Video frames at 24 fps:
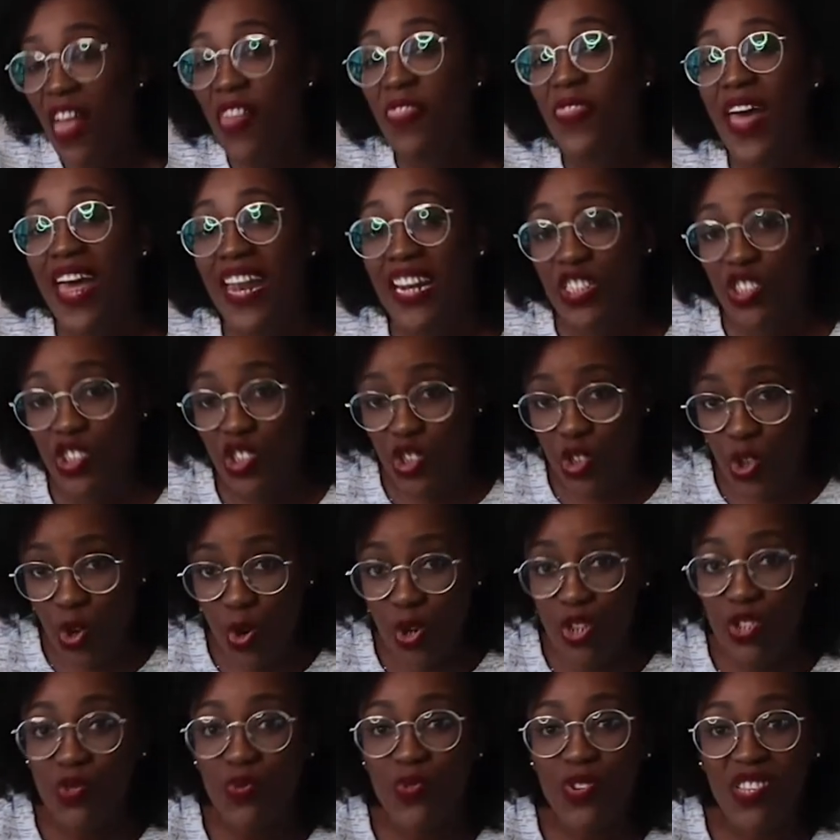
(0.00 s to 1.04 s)
that
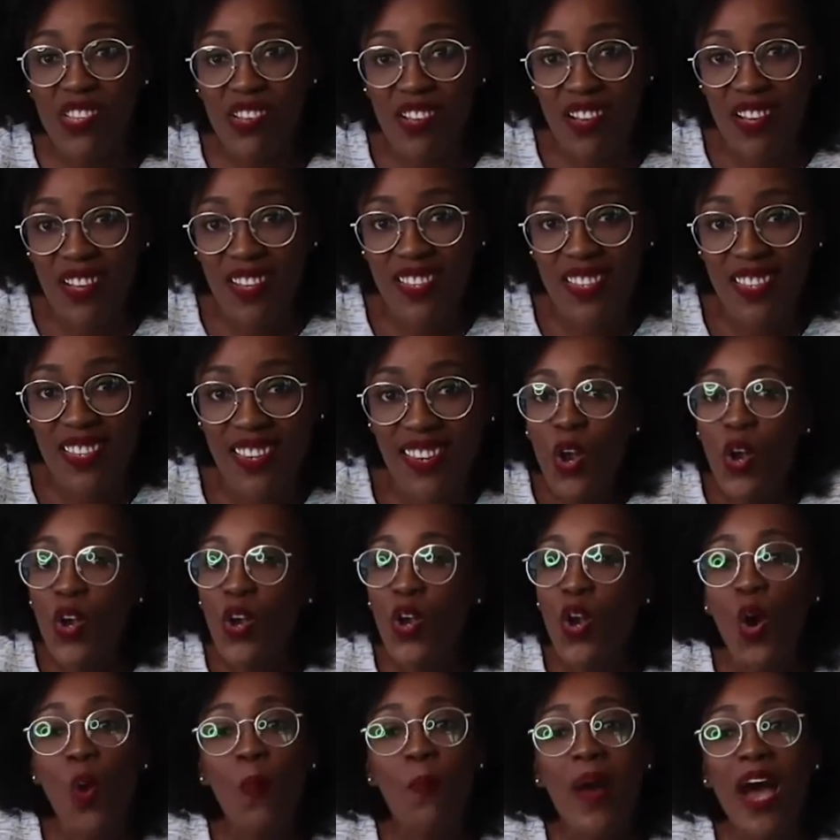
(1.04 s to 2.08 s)
ensures results.
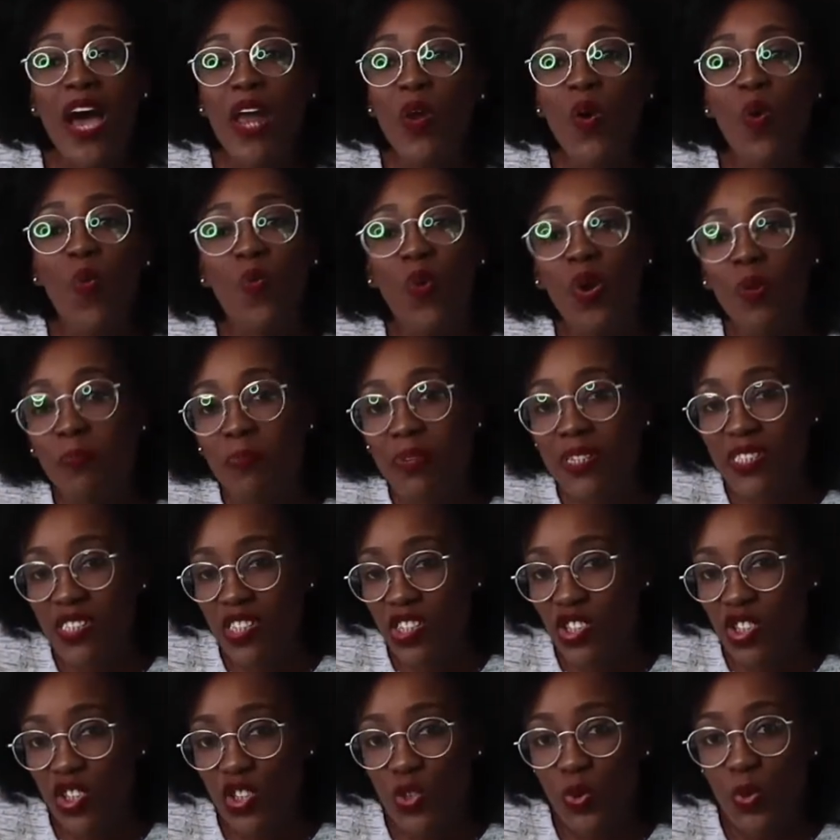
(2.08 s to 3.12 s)
No matter what
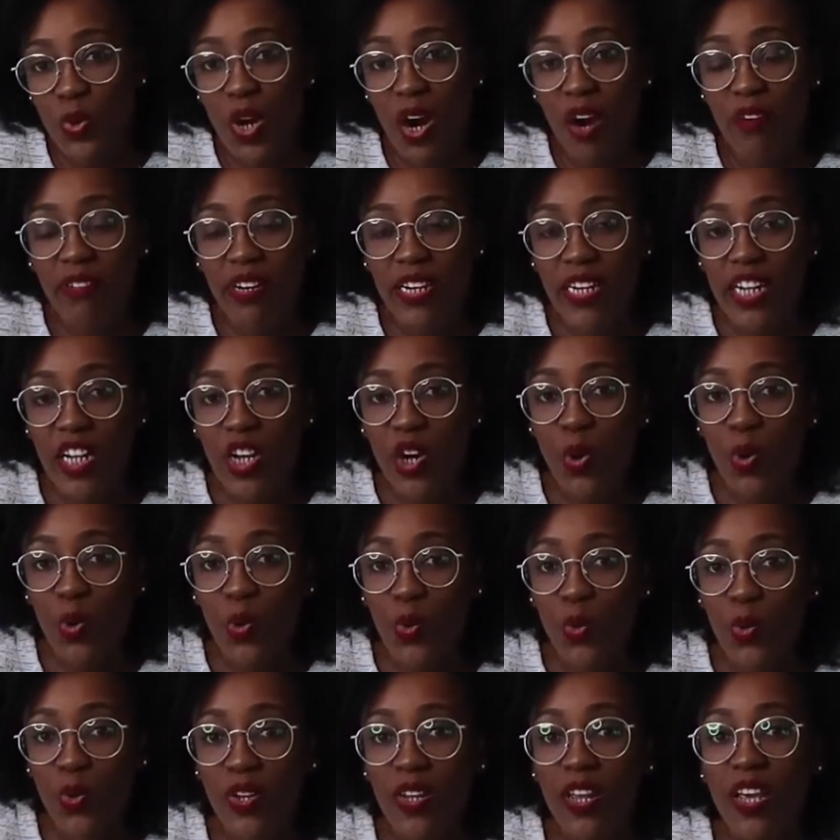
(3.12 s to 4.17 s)
position you currently
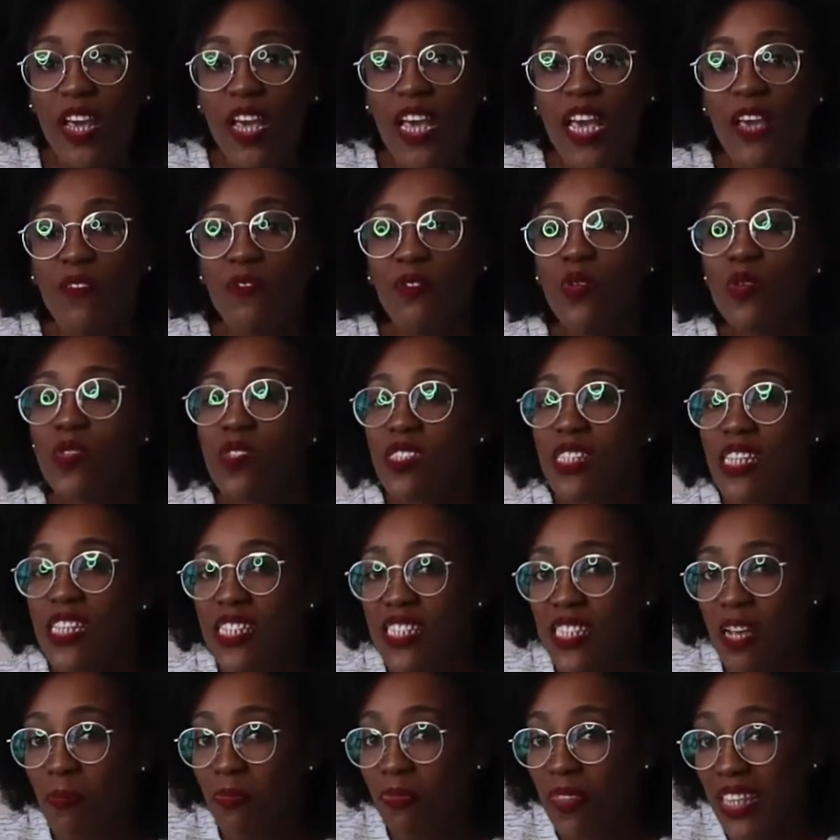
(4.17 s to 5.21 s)
hold, if you see
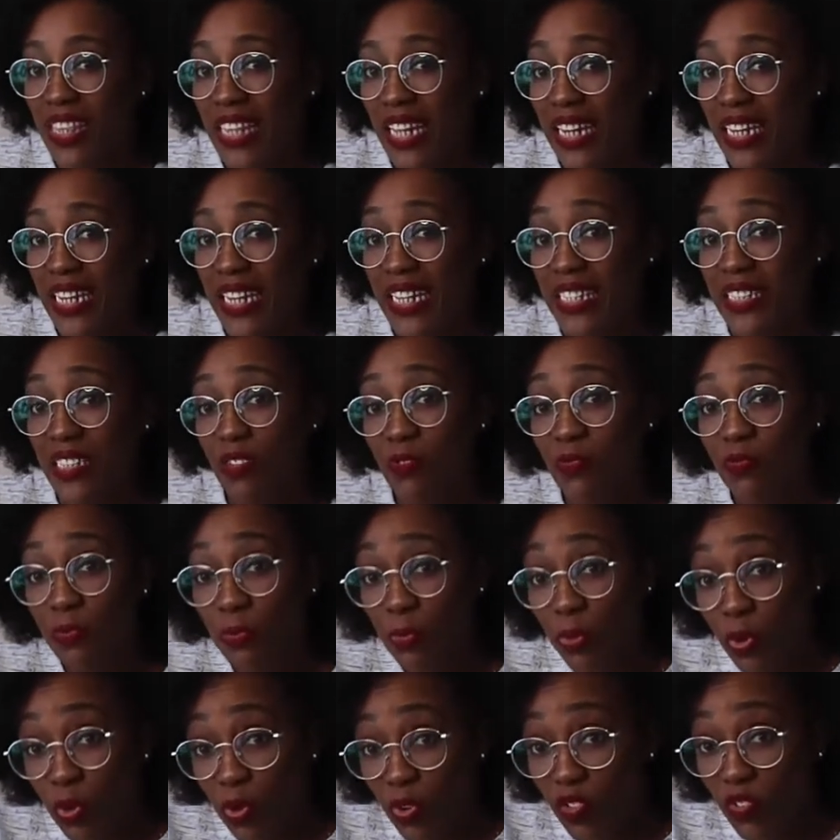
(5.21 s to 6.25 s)
something that needs
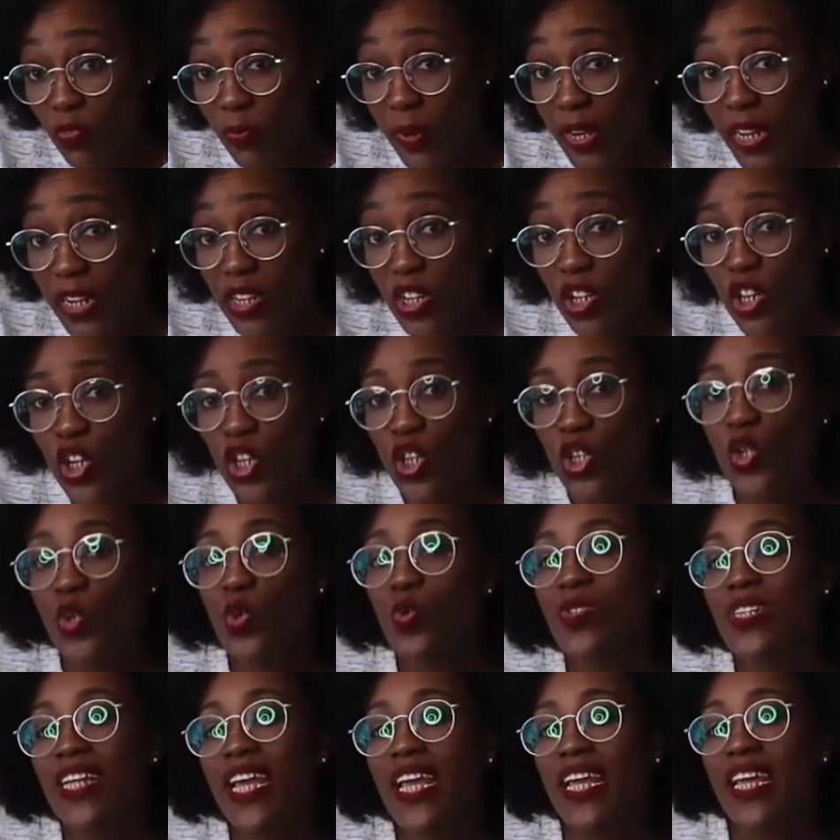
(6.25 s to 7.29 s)
improvement, you
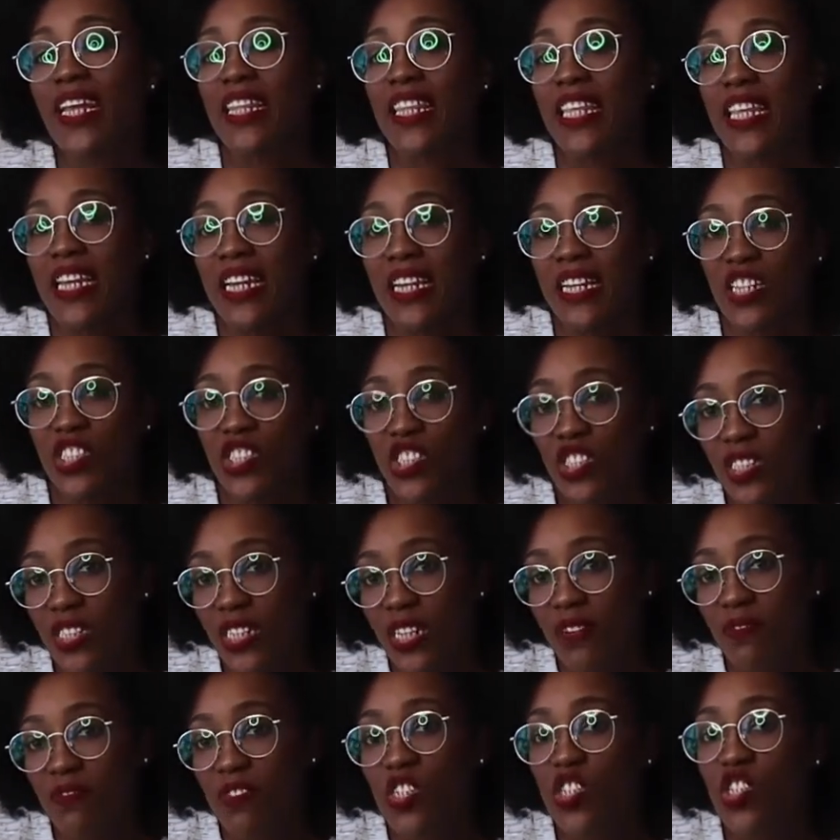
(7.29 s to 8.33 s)
take the
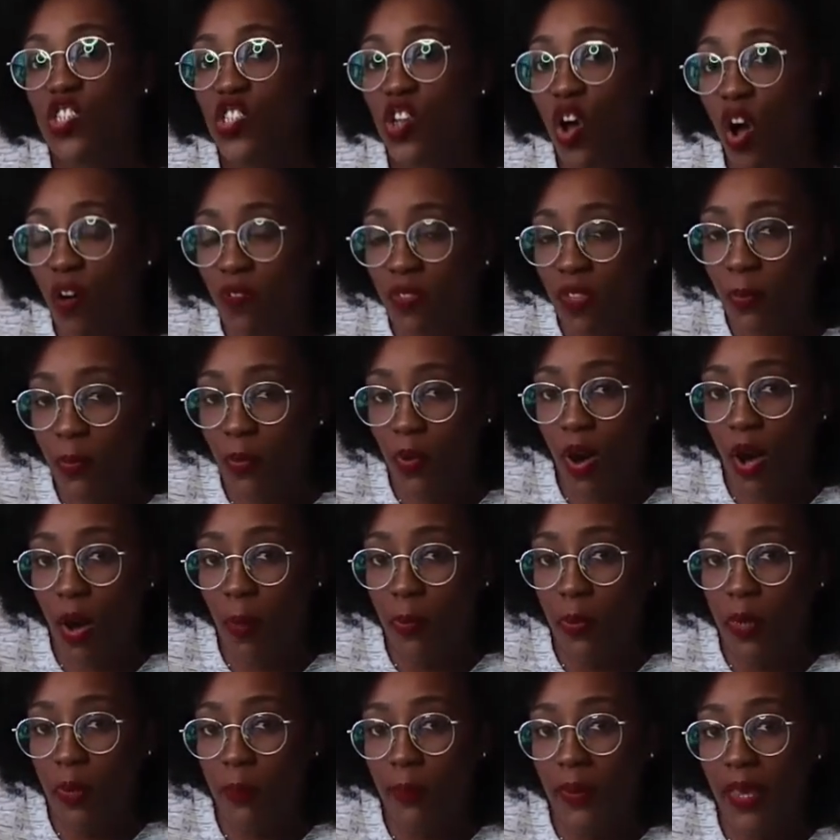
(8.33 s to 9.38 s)
initiative to solve the
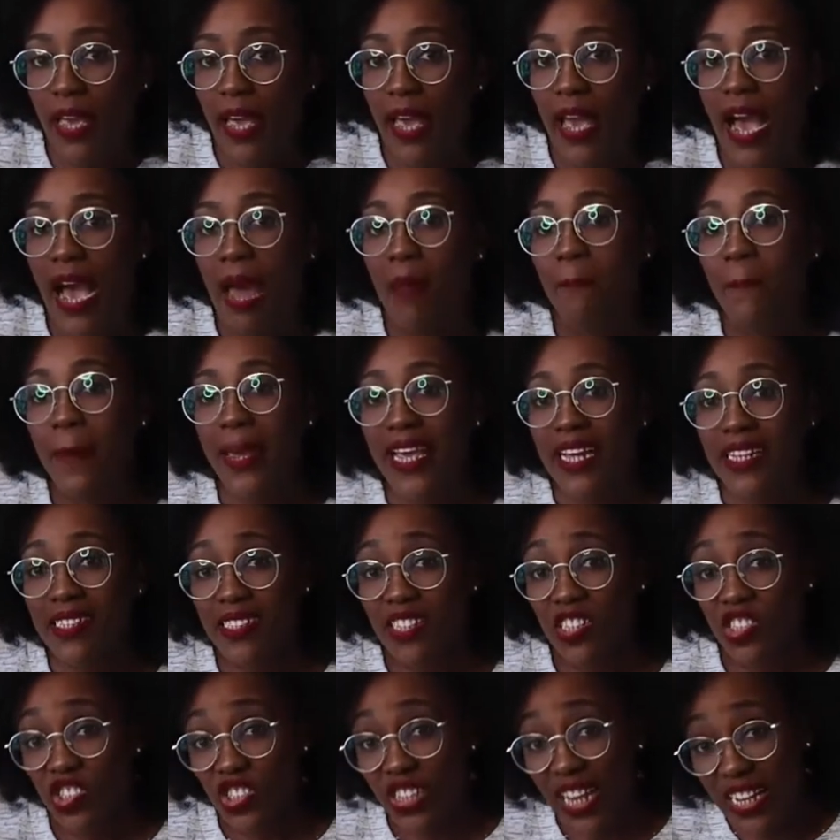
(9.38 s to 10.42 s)
problem and make a
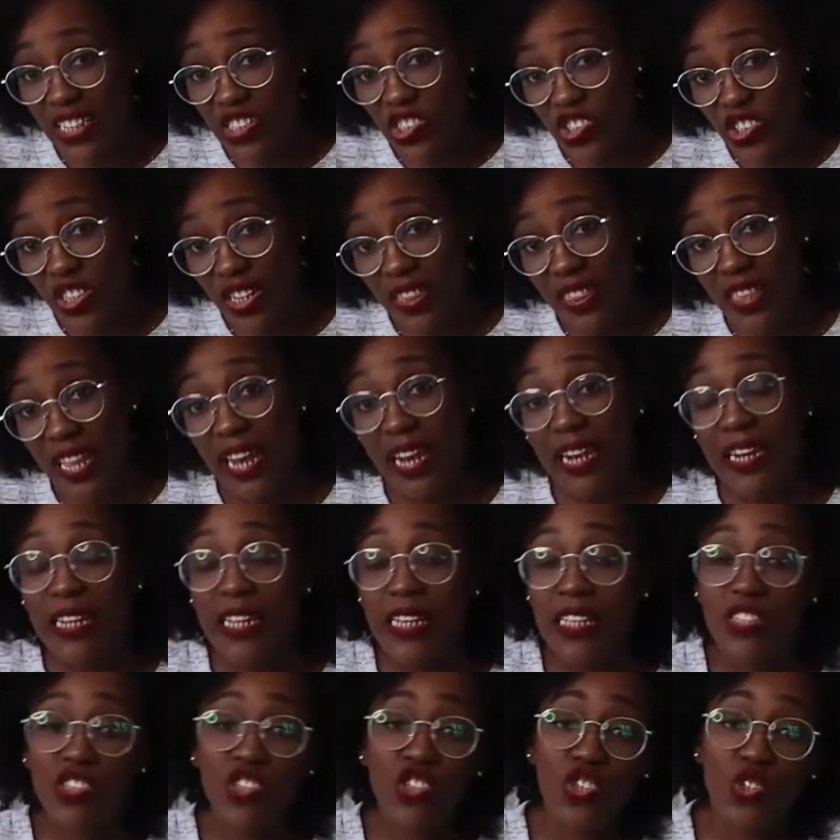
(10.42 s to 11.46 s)
suggestion that
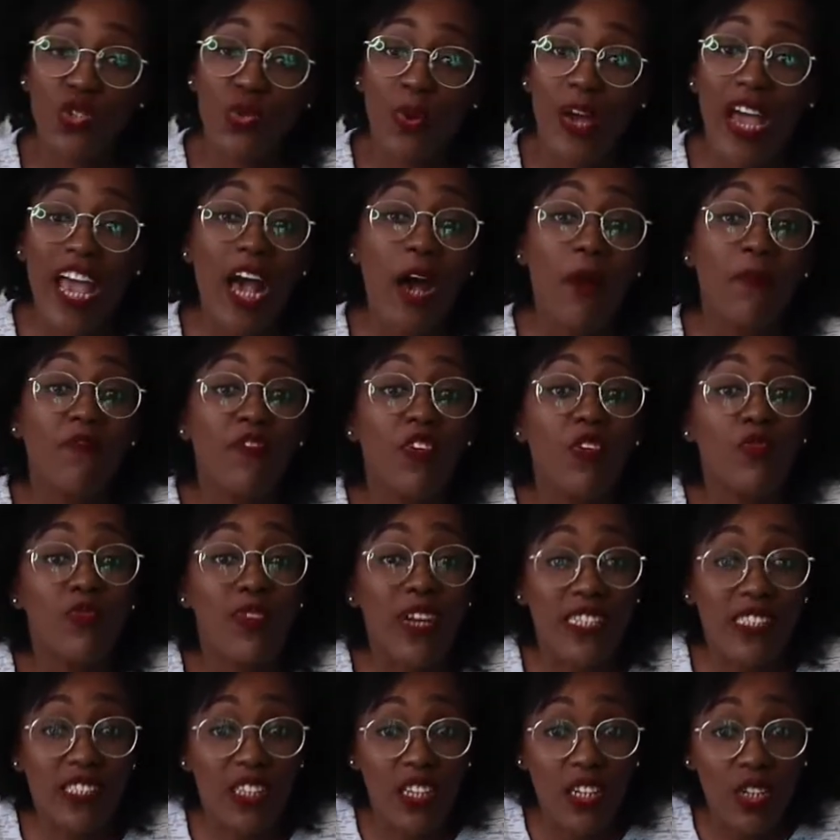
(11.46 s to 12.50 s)
leads to a helpful
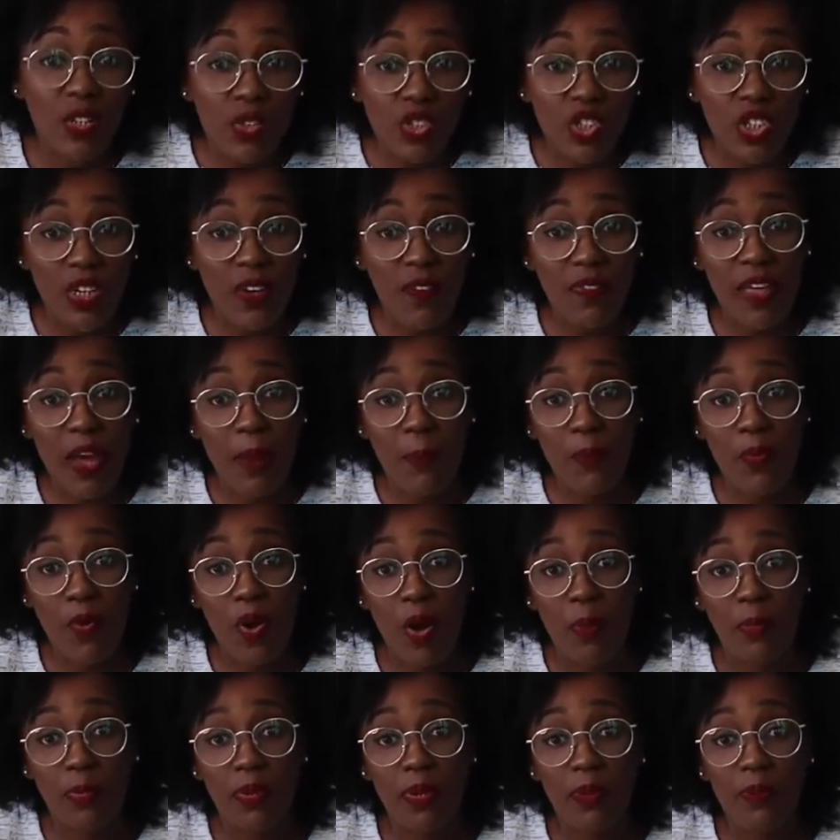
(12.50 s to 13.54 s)
resolution of that
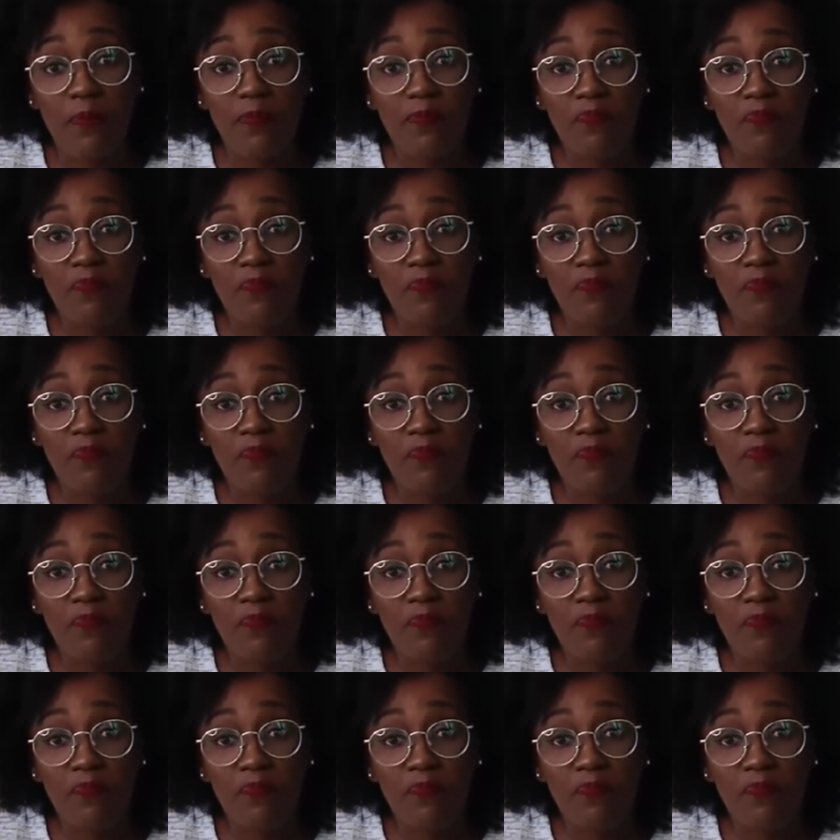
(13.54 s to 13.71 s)
problem.